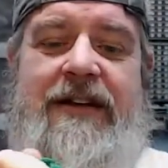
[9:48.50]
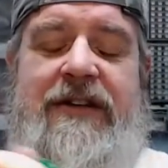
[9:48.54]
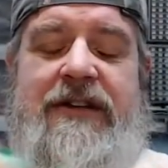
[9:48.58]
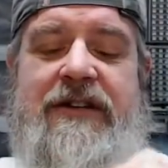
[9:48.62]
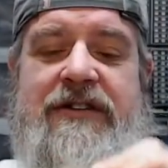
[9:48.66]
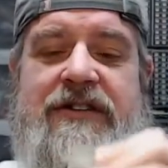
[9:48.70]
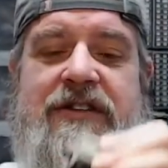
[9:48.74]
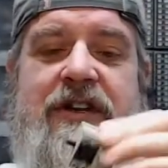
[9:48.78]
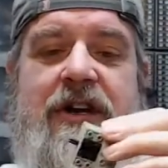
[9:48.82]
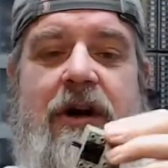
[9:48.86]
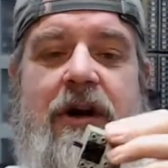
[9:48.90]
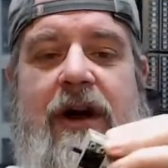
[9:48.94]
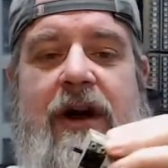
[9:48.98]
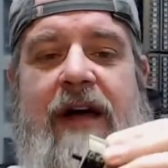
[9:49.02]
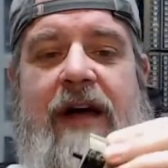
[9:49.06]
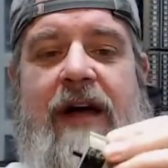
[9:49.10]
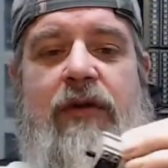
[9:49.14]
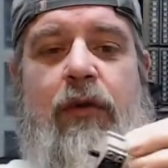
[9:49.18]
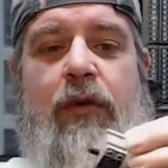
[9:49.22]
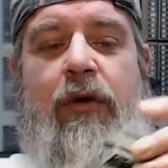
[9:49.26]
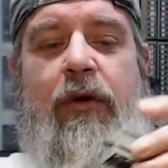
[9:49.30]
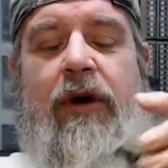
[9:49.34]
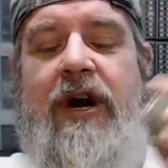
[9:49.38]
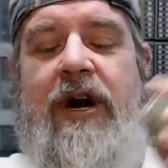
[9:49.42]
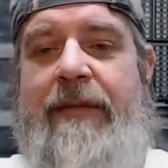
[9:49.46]
so you don't have
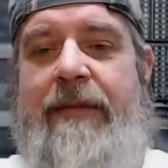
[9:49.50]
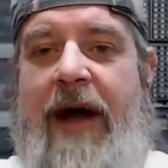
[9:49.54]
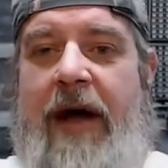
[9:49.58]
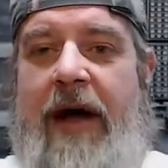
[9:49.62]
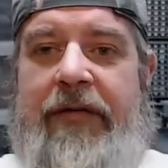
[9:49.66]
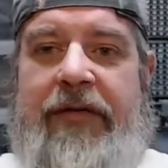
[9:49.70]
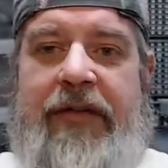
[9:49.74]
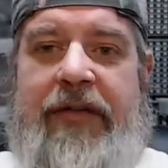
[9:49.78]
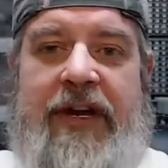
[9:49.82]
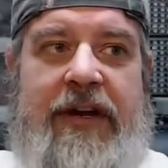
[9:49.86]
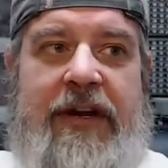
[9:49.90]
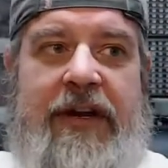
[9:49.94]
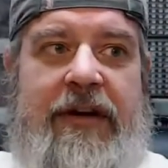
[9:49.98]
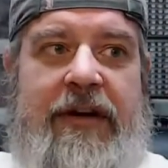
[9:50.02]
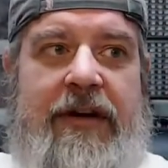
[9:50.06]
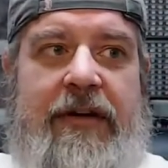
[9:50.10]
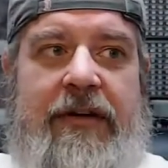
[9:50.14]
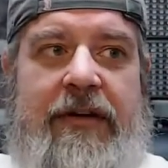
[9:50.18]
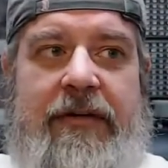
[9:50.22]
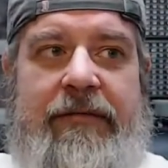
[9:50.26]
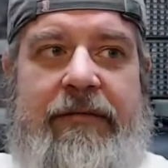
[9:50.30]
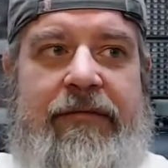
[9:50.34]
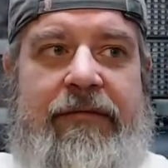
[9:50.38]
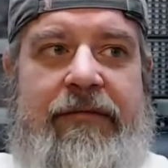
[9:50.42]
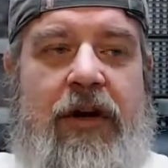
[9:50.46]
to worry about the
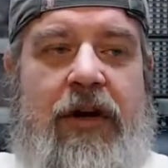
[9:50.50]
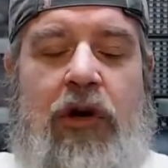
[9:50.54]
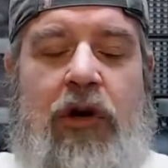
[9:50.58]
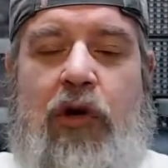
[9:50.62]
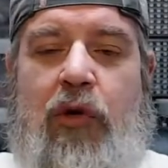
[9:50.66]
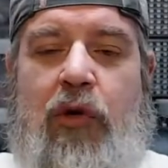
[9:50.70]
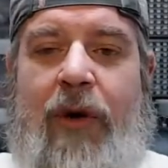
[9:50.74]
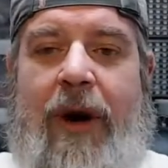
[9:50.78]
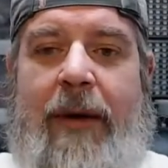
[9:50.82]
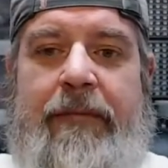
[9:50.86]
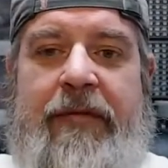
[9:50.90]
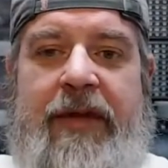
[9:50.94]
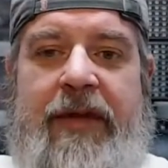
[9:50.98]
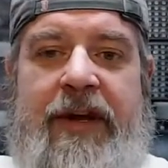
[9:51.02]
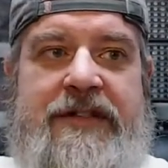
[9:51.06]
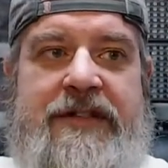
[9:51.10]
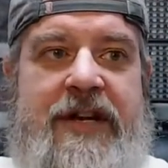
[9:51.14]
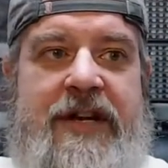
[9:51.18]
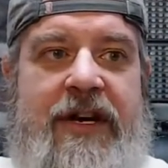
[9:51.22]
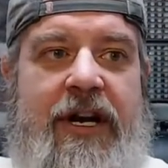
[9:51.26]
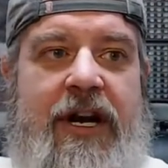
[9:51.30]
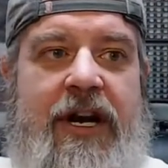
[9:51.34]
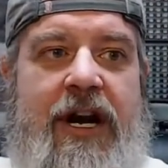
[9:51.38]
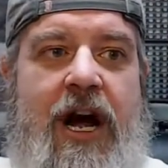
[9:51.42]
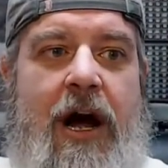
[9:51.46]
grip that's
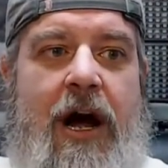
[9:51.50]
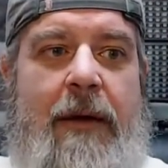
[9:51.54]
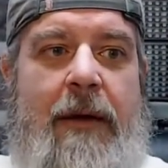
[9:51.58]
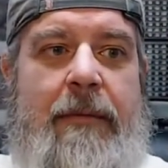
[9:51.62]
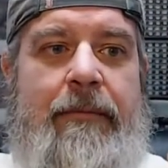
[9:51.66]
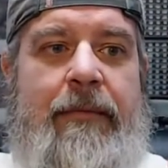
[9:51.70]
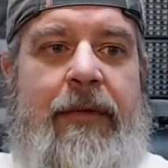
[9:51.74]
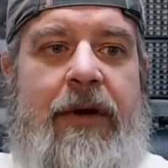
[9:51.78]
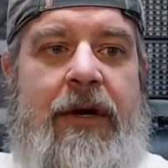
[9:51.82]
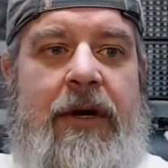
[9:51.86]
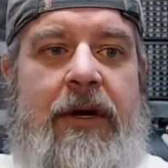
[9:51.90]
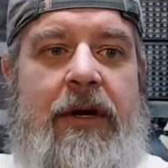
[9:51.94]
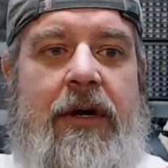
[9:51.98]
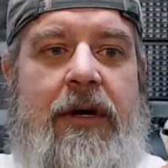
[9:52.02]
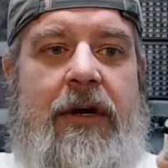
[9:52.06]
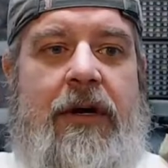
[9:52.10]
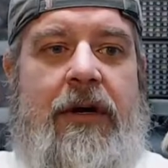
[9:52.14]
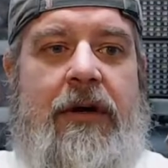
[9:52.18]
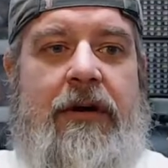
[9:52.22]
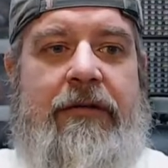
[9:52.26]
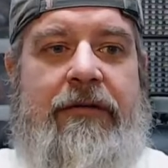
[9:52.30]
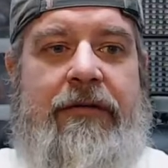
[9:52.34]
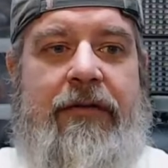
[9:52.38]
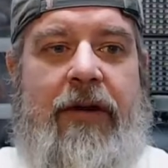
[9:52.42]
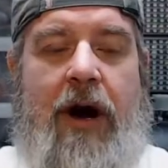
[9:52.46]
going to come
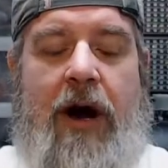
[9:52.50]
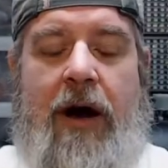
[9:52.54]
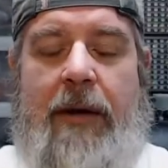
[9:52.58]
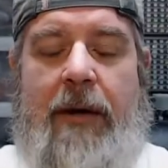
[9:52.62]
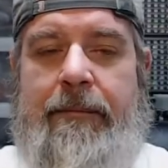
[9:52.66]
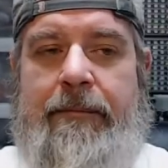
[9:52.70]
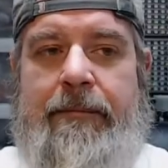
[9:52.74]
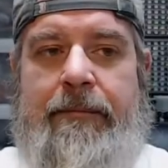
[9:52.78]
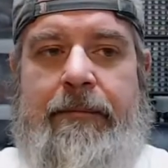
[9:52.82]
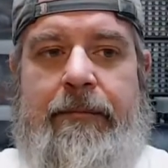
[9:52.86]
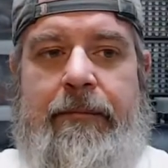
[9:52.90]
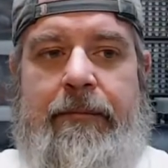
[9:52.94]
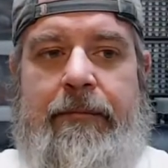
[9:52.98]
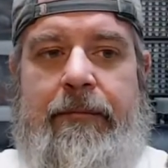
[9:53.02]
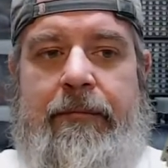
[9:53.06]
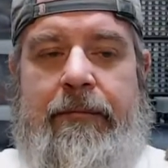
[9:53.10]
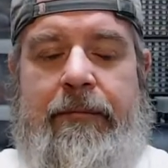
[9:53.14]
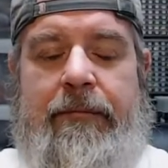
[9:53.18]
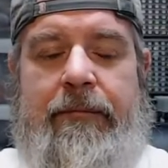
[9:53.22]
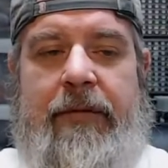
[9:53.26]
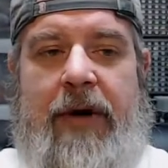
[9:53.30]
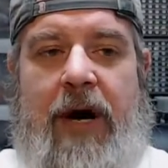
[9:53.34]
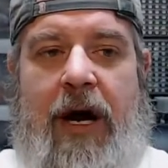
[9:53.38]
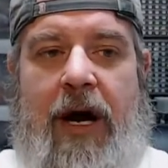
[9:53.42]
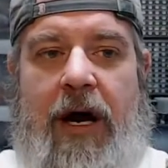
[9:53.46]
from
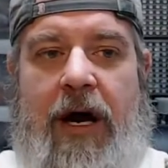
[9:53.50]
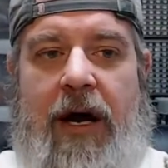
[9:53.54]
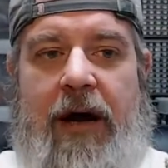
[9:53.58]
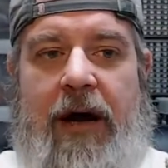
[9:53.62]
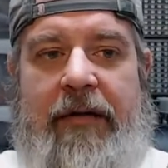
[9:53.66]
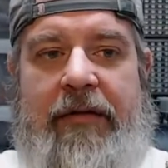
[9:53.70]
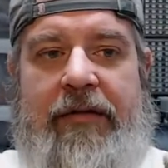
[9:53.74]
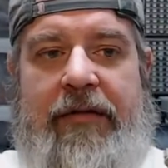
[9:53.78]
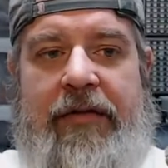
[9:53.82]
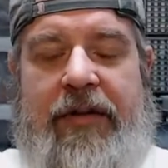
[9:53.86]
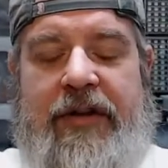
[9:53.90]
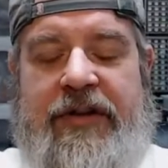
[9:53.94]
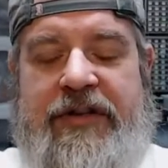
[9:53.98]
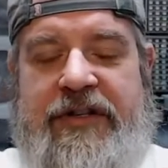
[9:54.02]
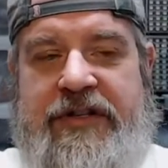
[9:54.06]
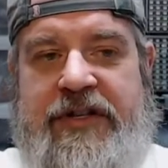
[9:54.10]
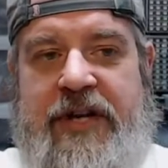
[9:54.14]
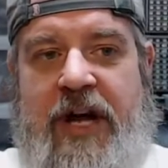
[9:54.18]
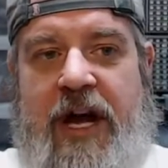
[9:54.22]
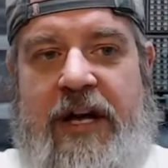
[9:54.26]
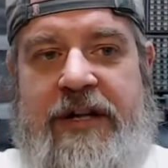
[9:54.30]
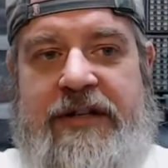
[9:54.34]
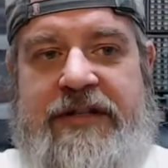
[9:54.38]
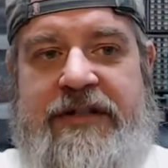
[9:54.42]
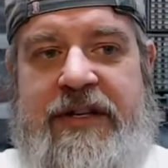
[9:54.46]
the
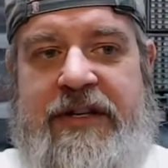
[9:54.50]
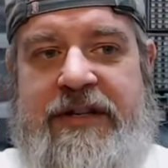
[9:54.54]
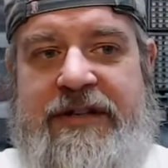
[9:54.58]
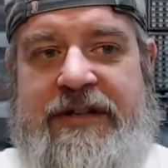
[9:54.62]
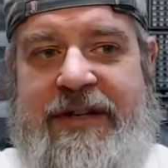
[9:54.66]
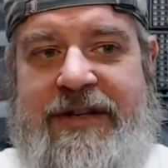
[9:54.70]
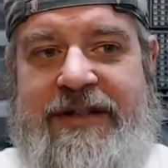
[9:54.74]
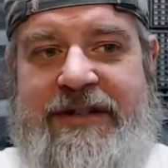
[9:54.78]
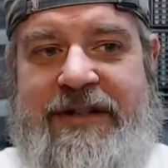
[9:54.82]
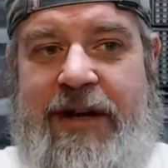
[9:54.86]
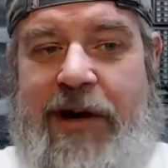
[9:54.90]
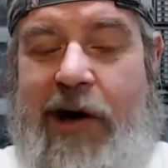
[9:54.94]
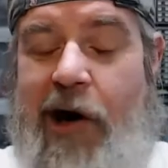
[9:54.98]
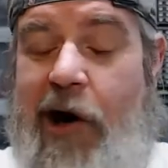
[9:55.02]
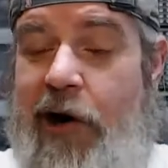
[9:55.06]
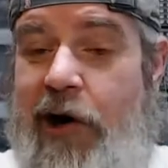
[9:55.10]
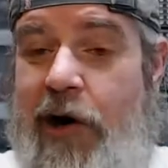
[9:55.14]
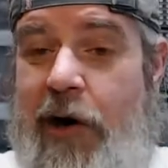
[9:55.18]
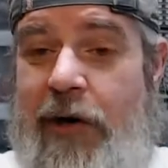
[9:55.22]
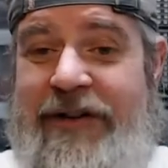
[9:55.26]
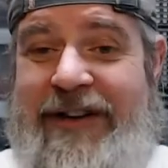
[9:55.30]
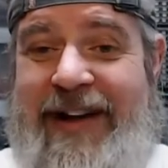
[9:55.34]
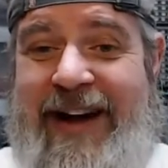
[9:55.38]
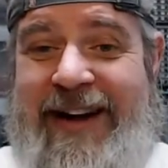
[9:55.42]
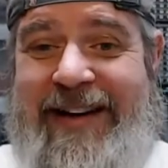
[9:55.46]
studs, since there are
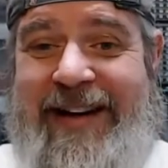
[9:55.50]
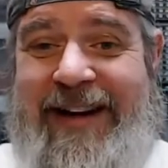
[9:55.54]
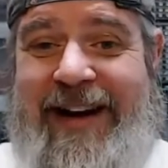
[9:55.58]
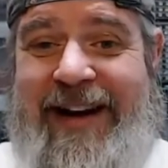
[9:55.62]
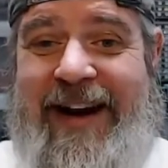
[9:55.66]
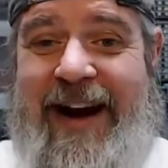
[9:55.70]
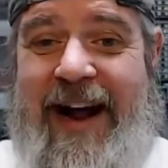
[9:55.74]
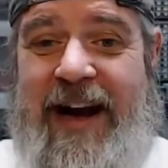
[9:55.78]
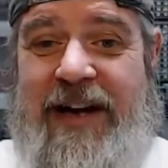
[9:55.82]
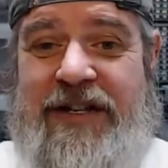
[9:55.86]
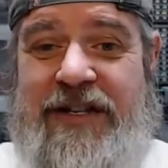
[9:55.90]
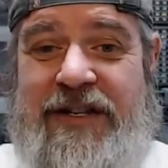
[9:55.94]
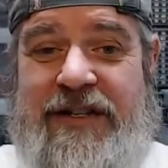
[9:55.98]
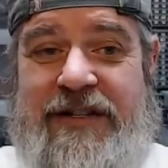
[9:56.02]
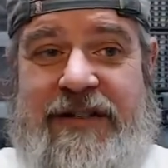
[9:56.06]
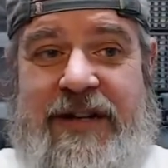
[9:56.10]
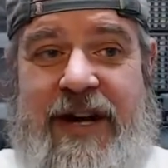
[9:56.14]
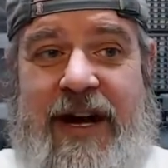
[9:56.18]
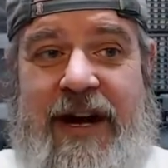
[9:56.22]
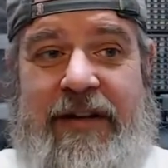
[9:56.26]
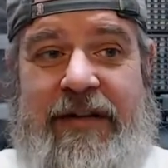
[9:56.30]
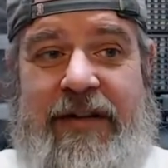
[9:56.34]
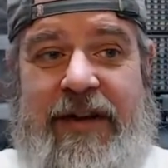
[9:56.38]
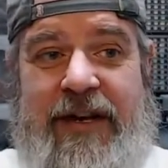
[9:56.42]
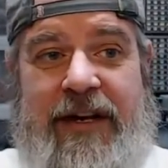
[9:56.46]
no Technic connections
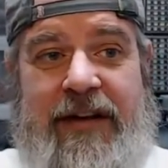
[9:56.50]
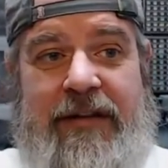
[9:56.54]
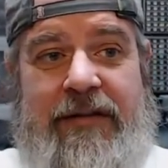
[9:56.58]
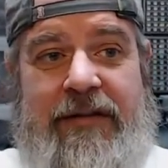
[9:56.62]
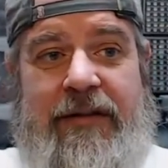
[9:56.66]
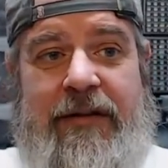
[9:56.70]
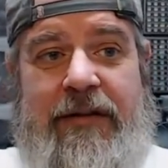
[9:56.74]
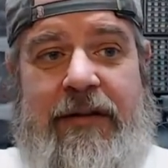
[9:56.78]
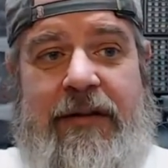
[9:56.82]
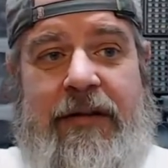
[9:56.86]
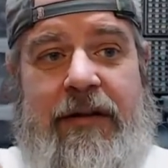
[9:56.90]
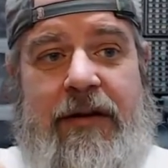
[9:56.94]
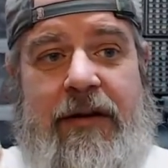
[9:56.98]
on these.